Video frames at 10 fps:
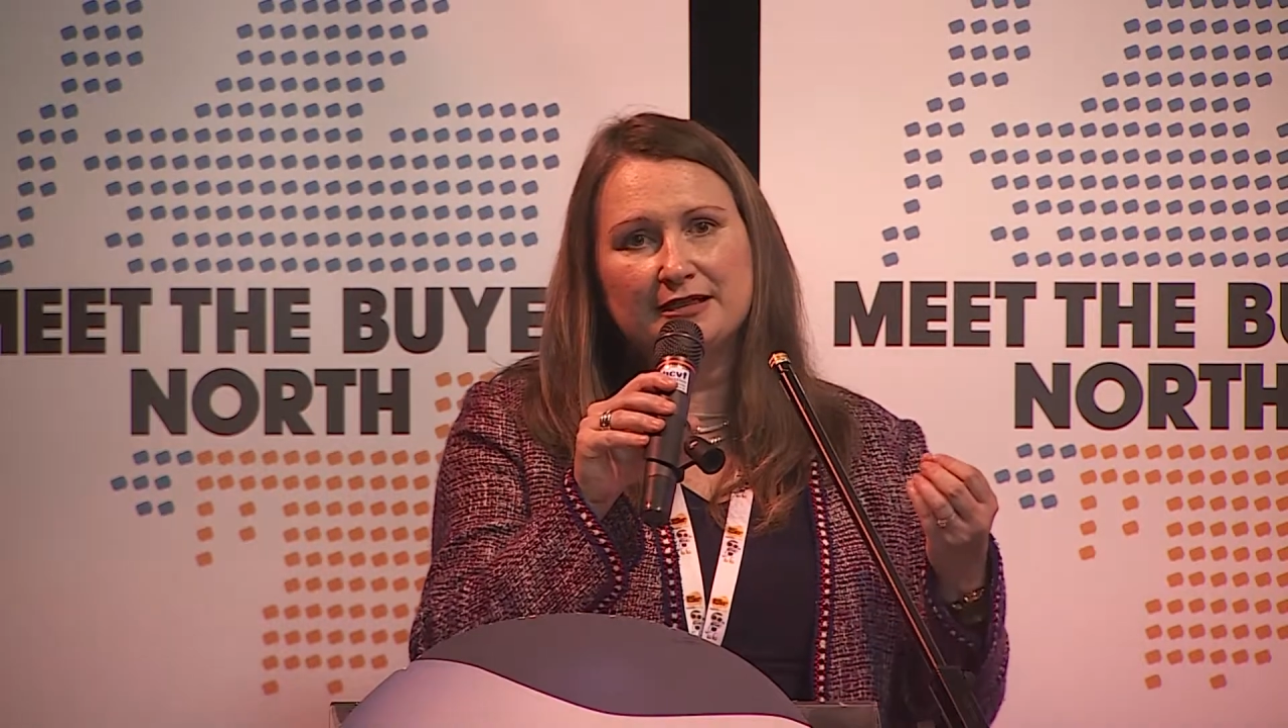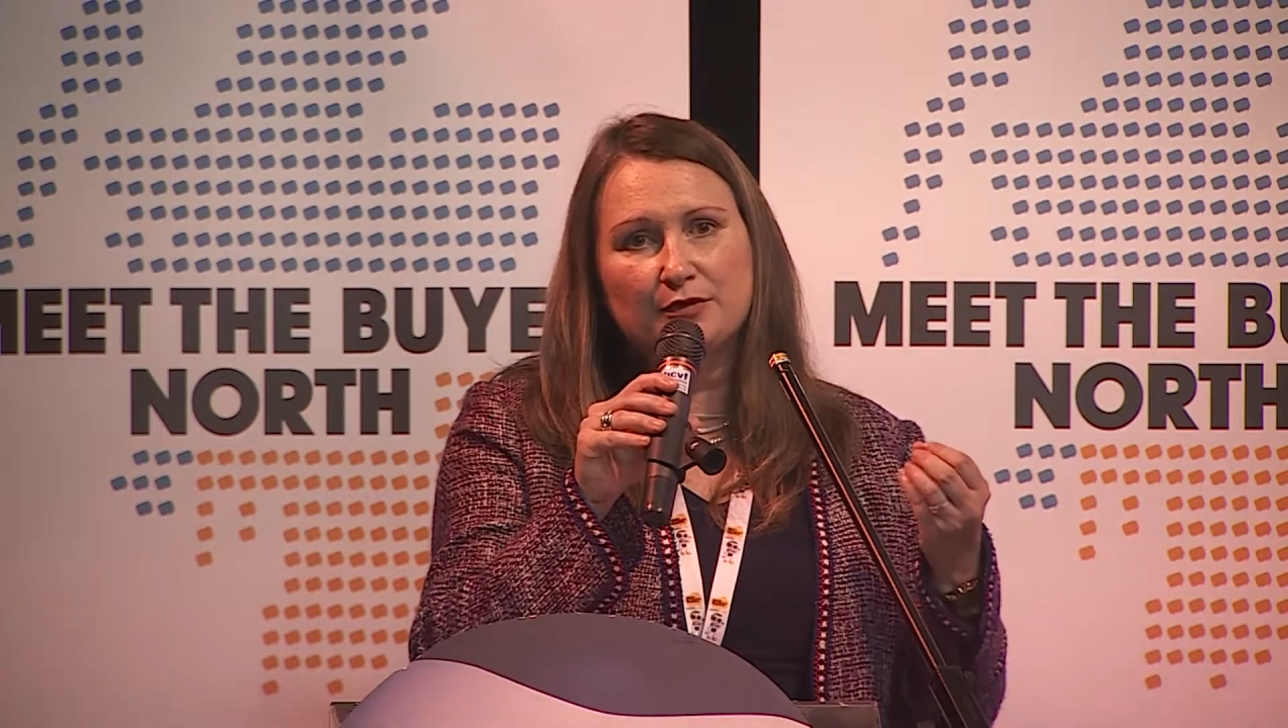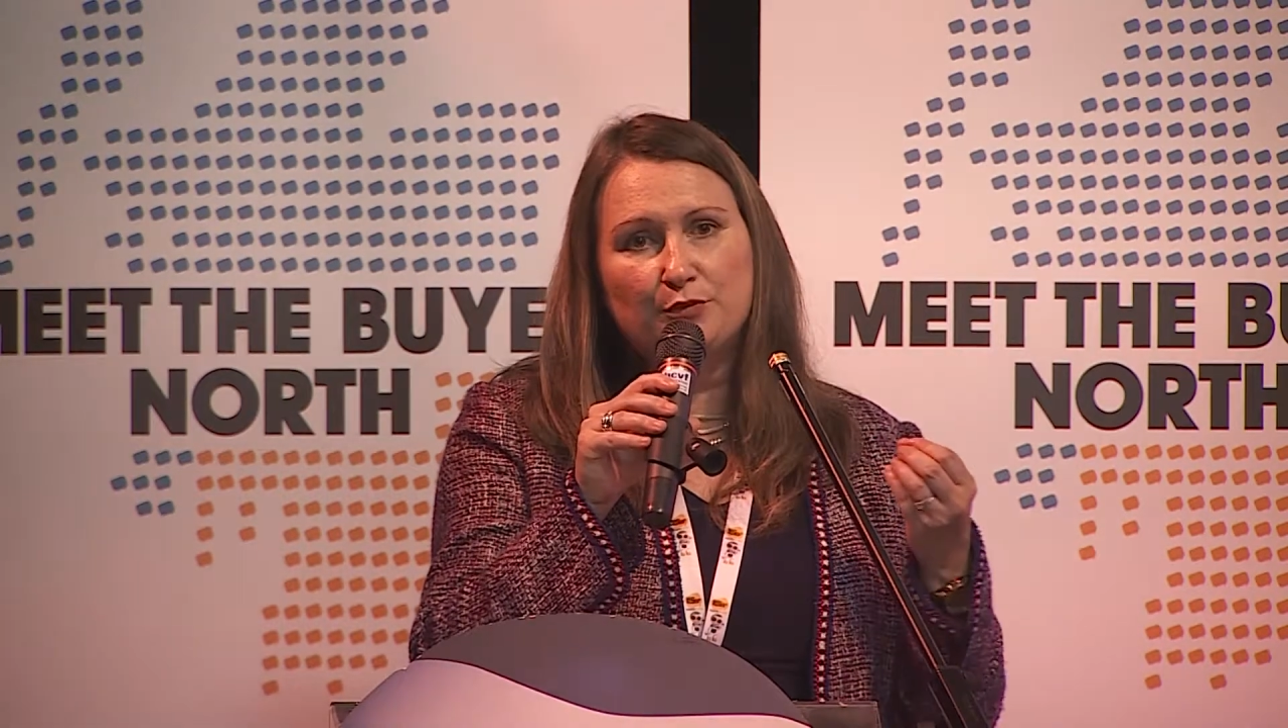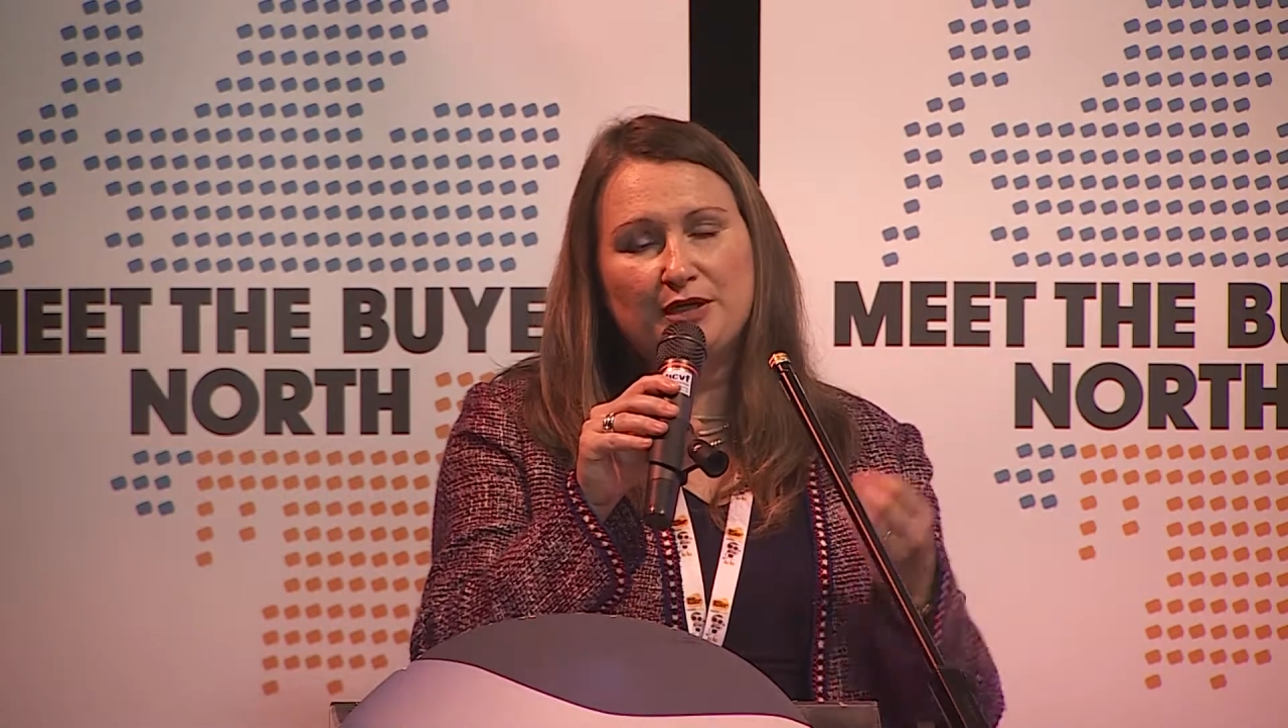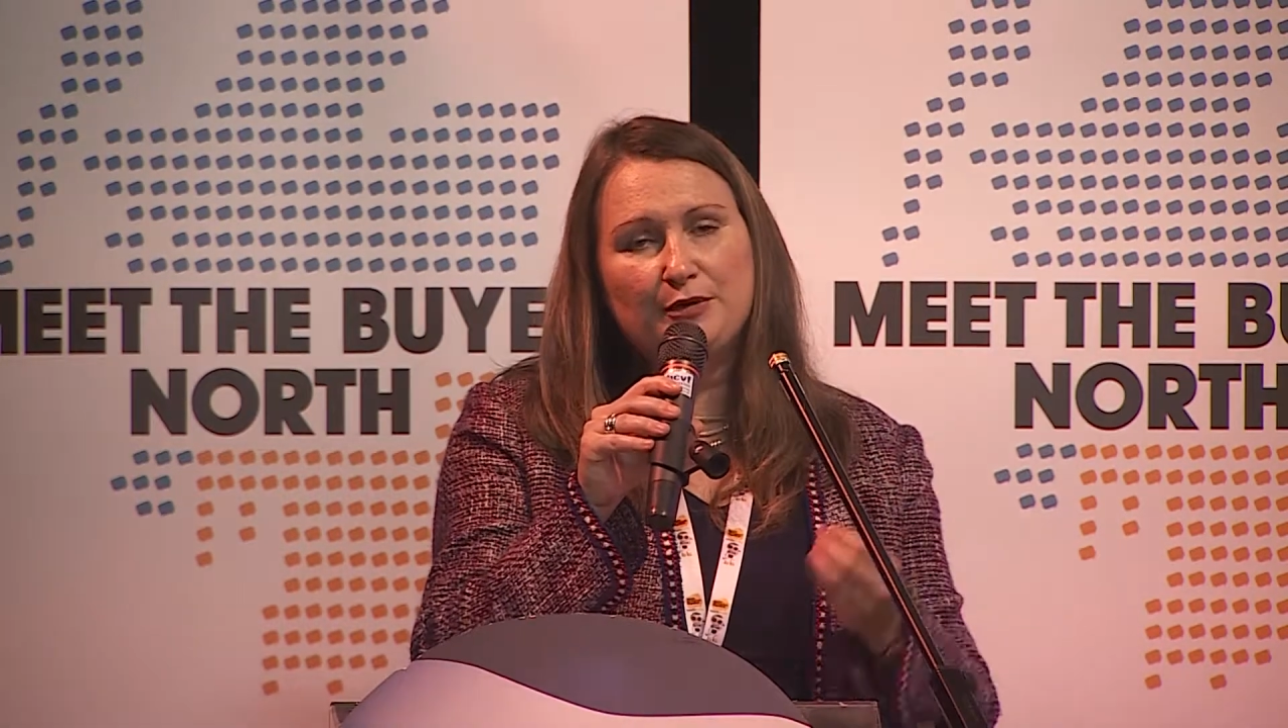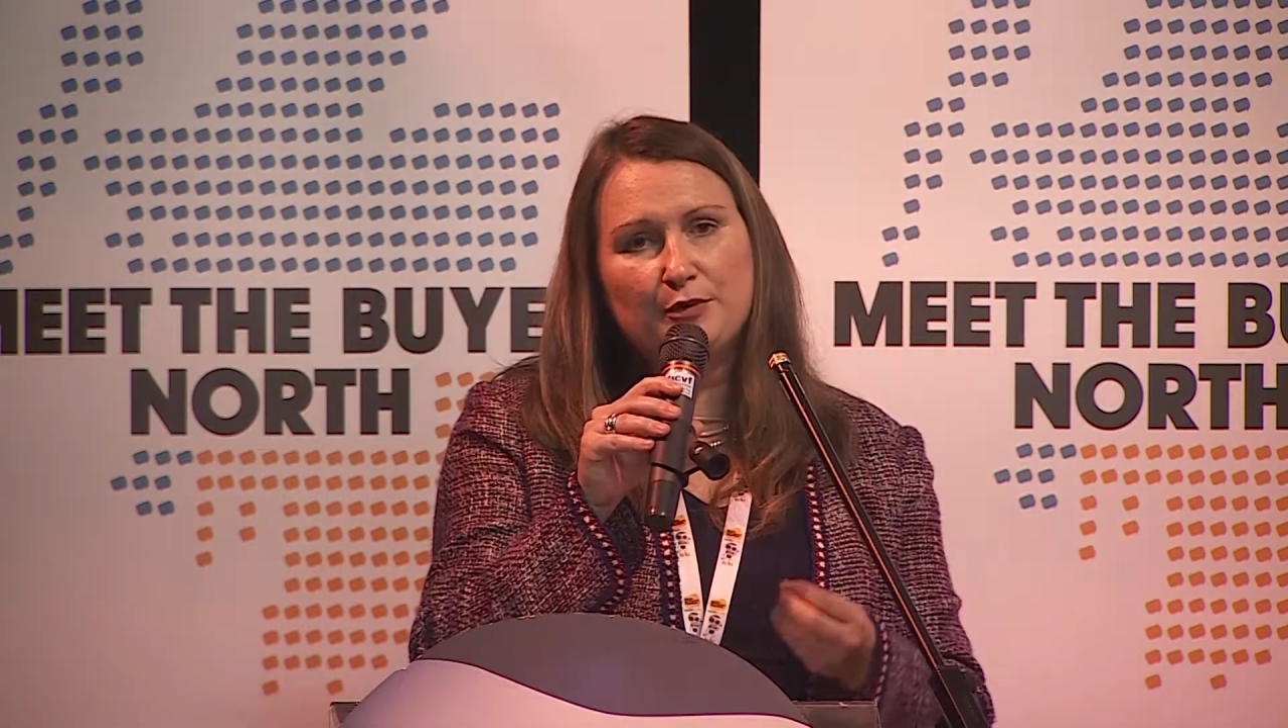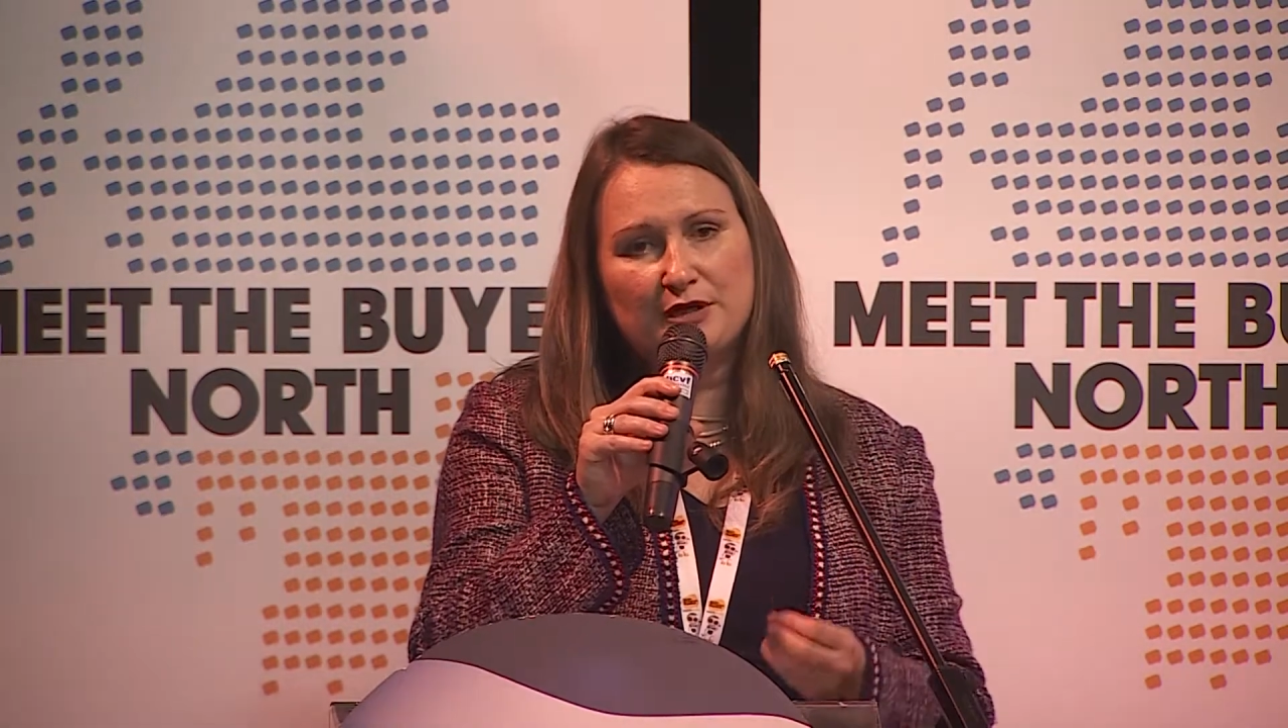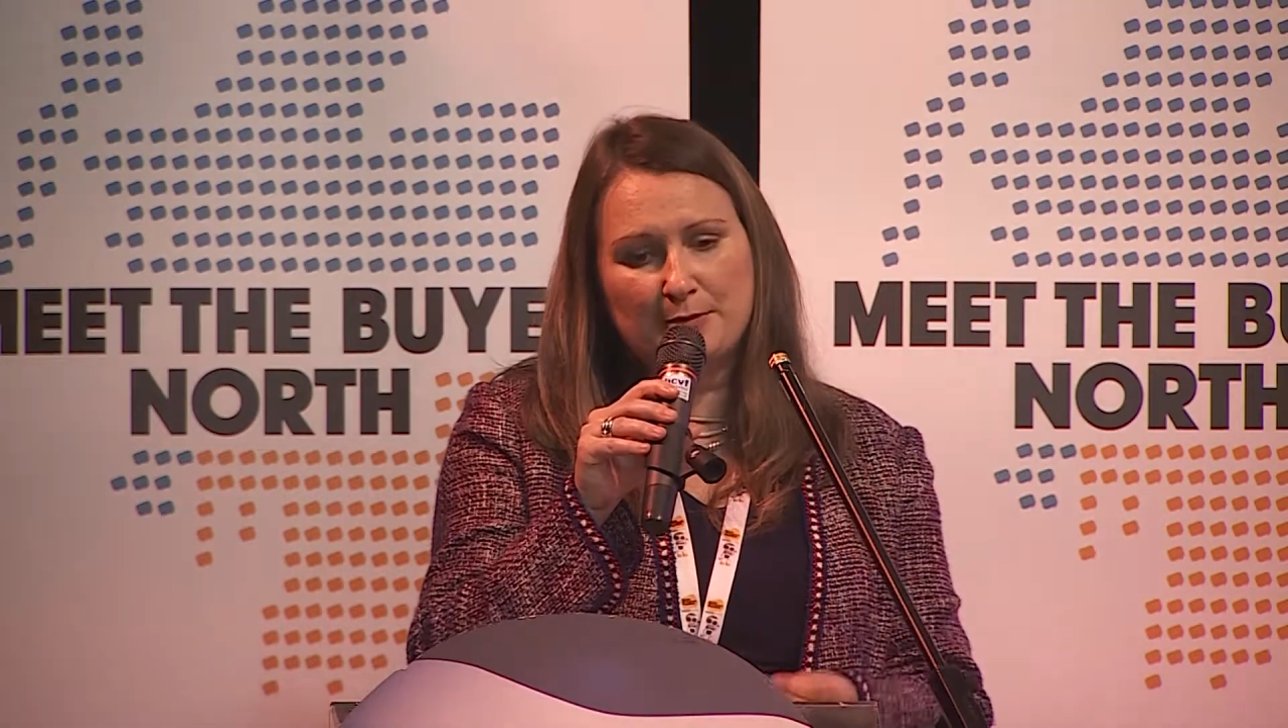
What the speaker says: We were a